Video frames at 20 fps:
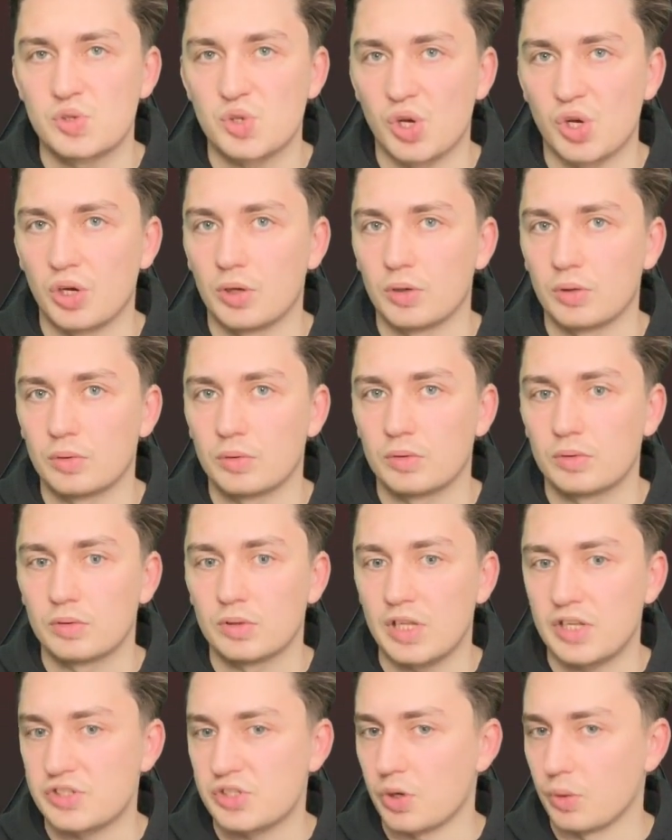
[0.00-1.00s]
So
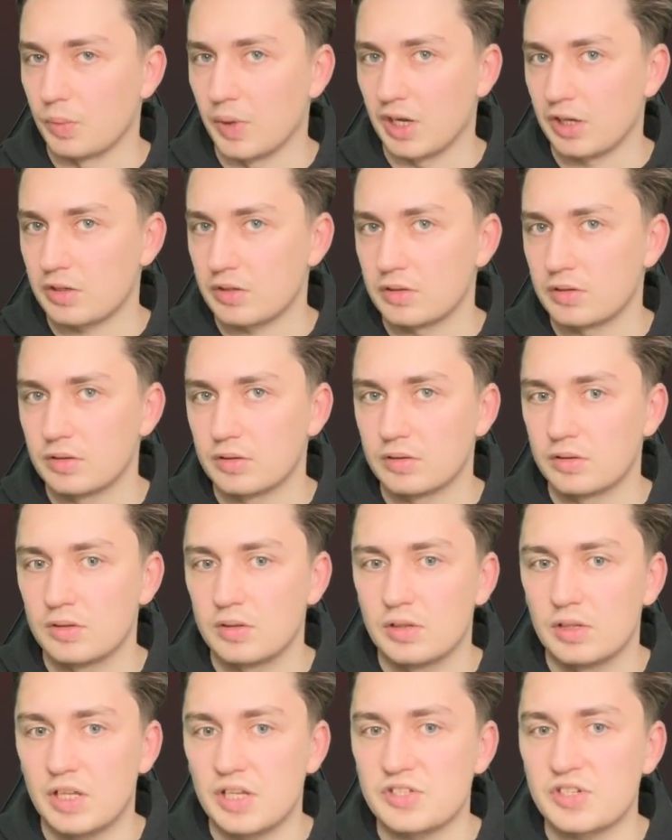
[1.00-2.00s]
let's go back.
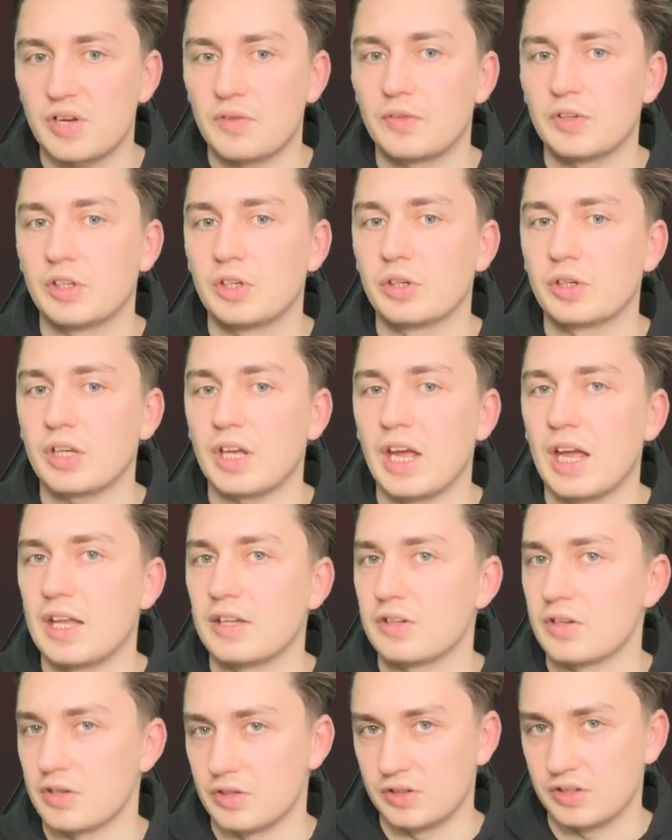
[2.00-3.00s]
Let's have a look
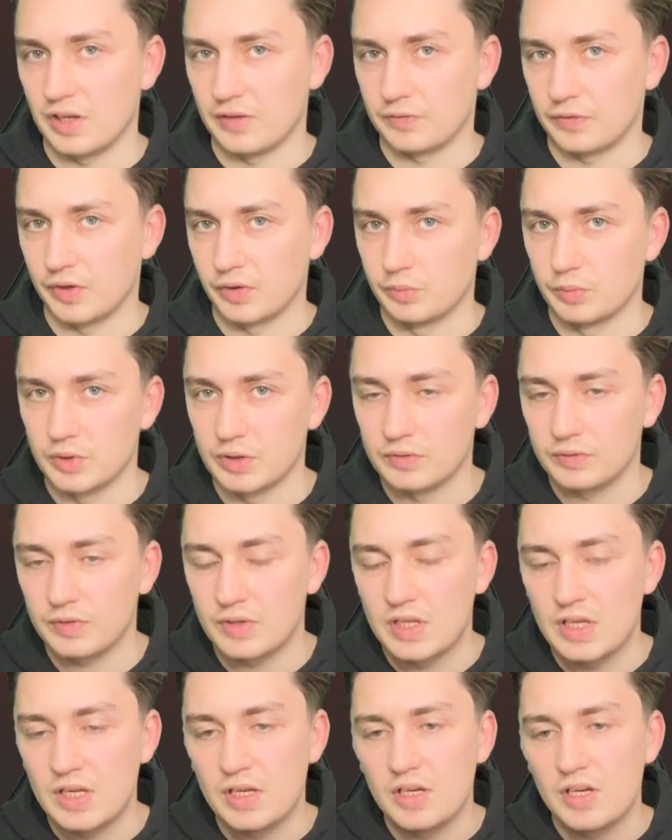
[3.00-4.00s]
at a different move.